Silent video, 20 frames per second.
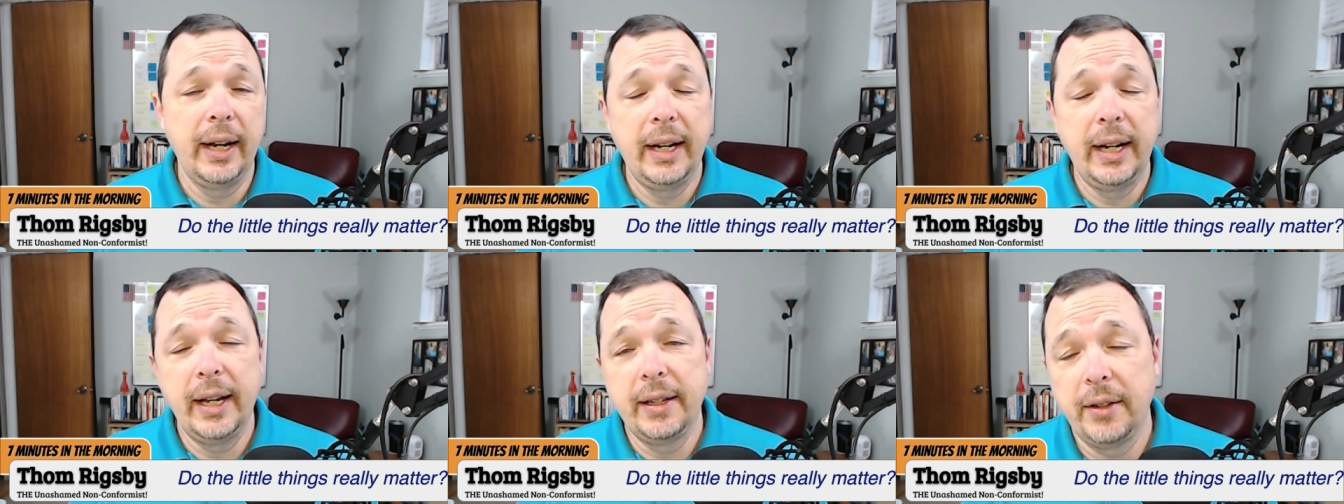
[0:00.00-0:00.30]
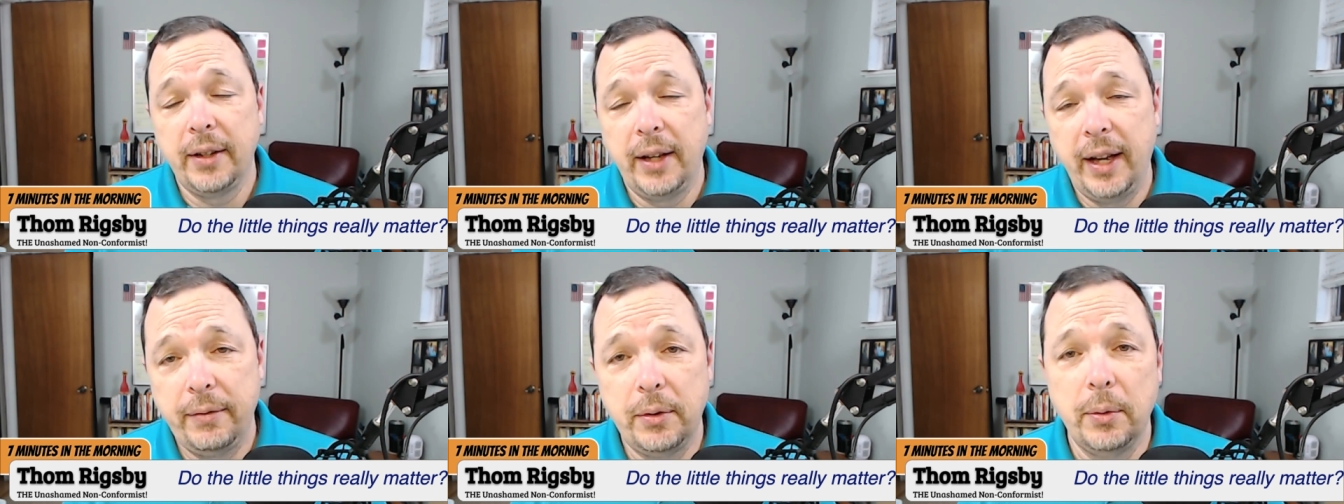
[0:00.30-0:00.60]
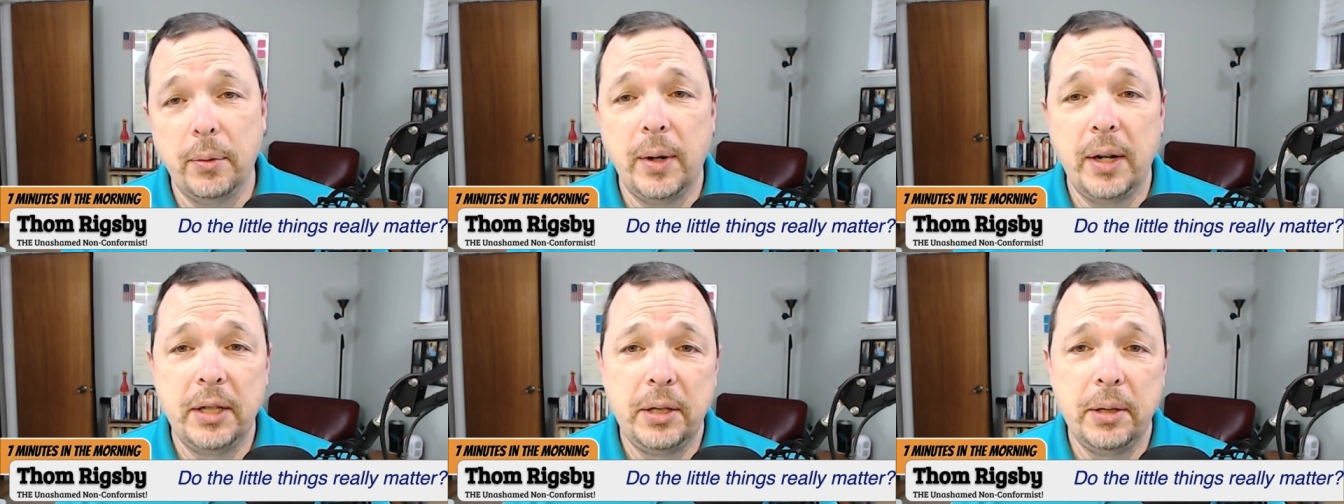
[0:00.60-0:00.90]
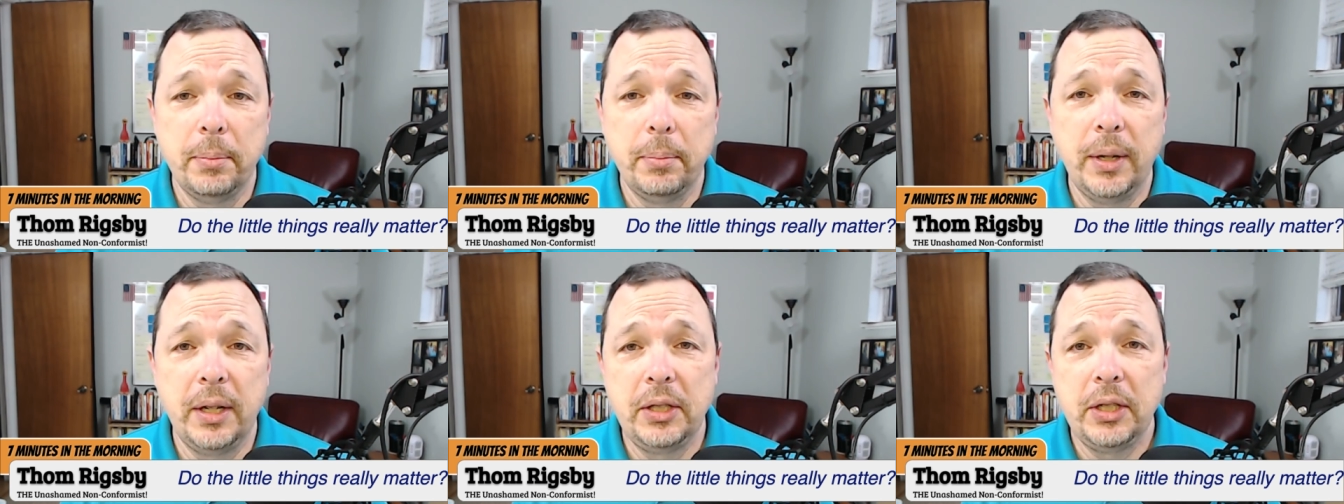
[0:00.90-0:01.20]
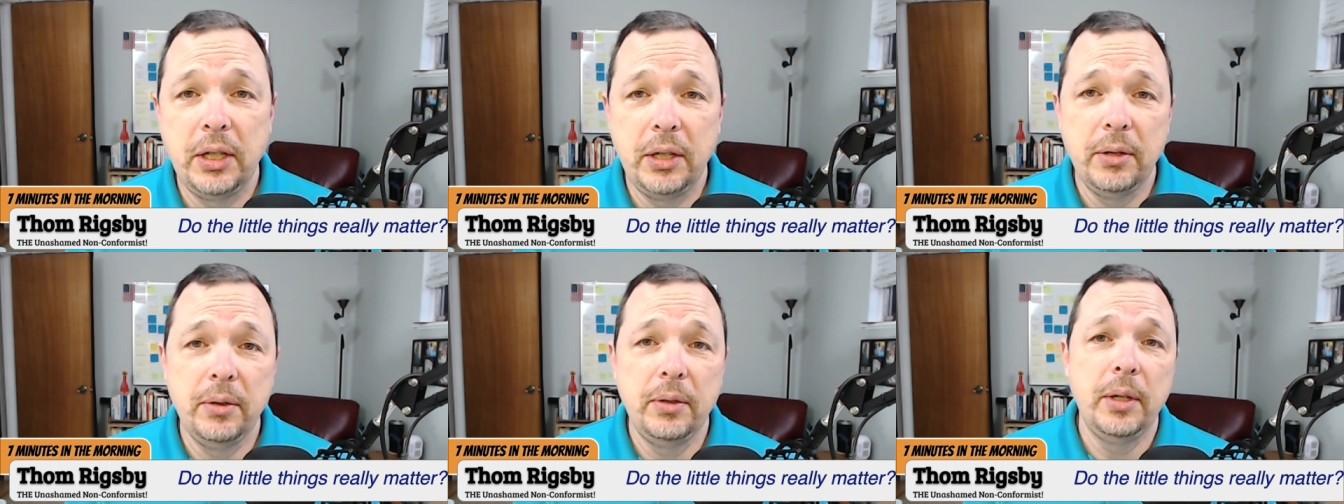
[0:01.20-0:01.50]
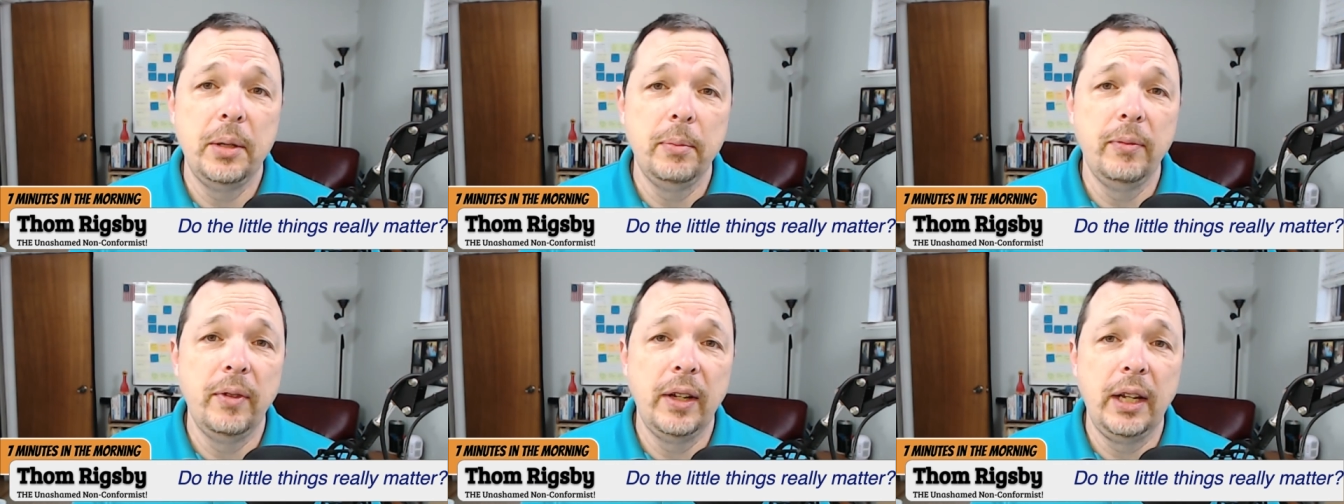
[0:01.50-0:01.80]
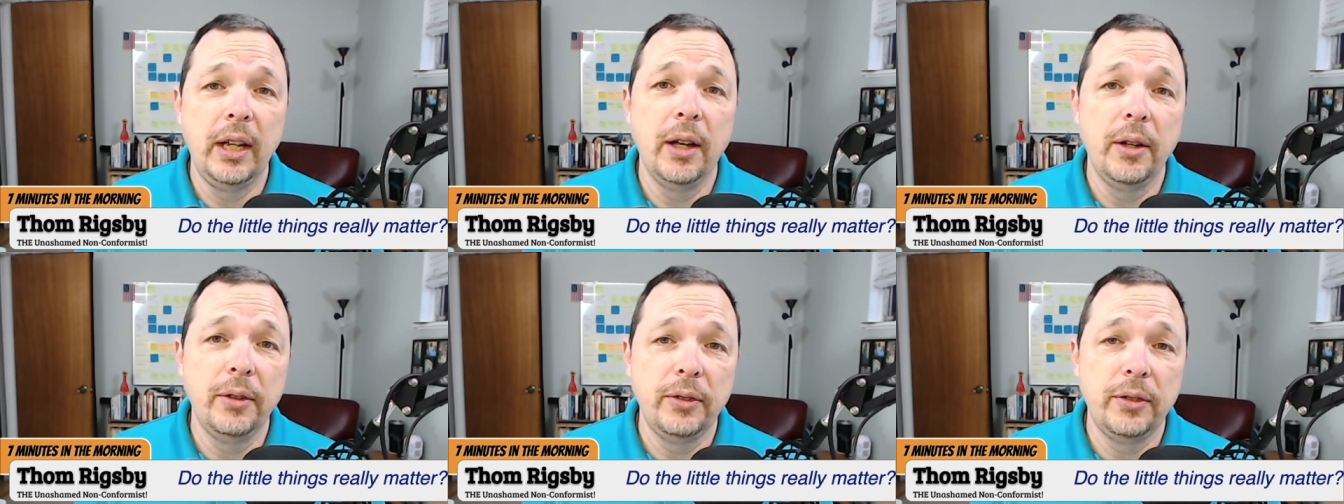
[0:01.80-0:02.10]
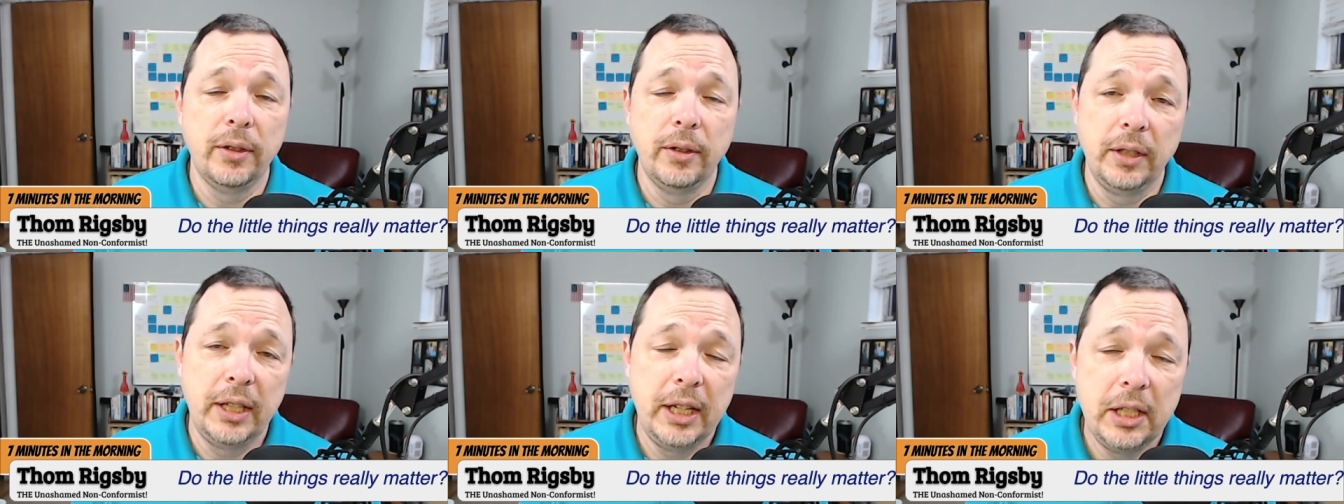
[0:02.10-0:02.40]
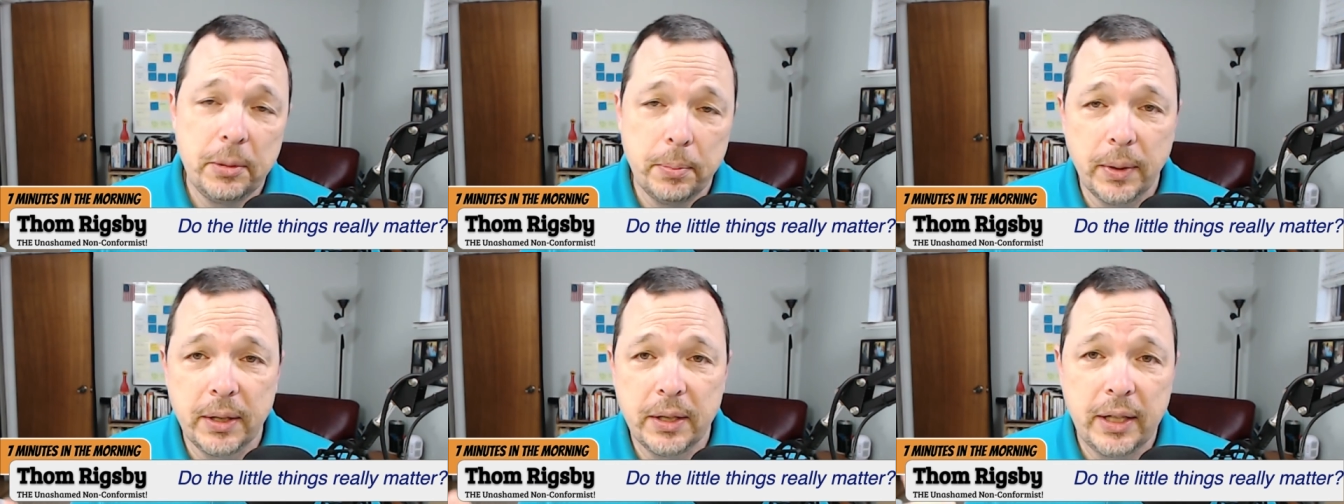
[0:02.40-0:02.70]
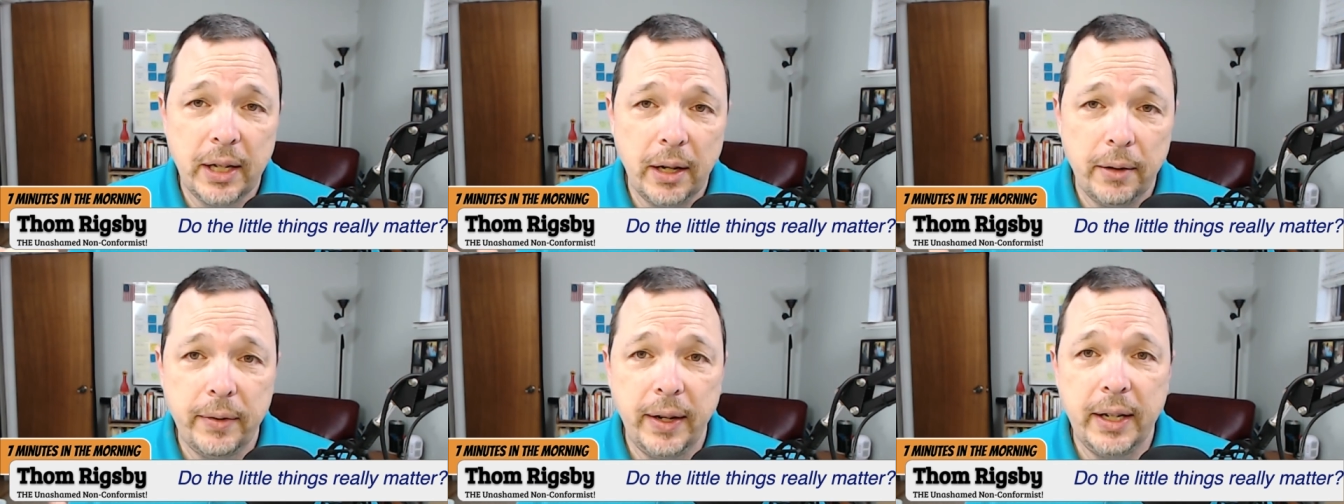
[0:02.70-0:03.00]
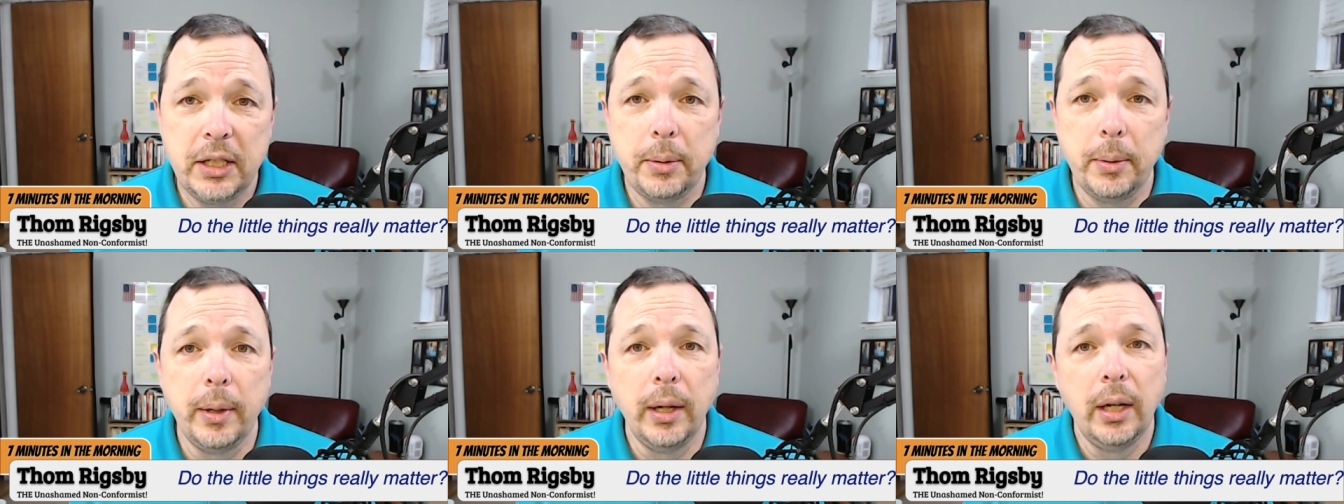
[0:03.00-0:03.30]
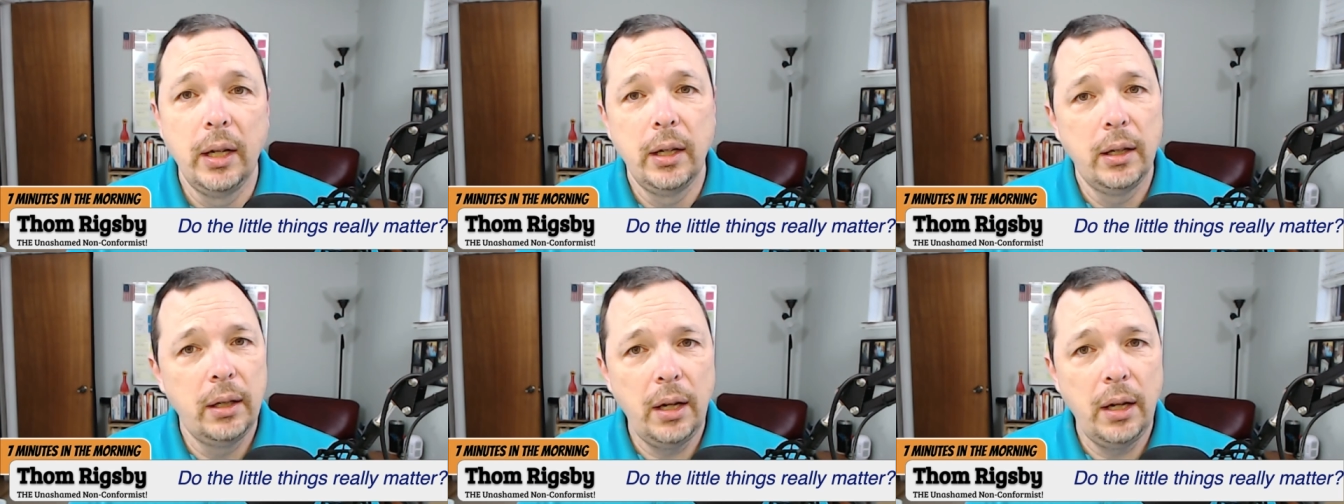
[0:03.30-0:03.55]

I guess I'll have to watch a bunch of YouTube videos and teach myself HTML.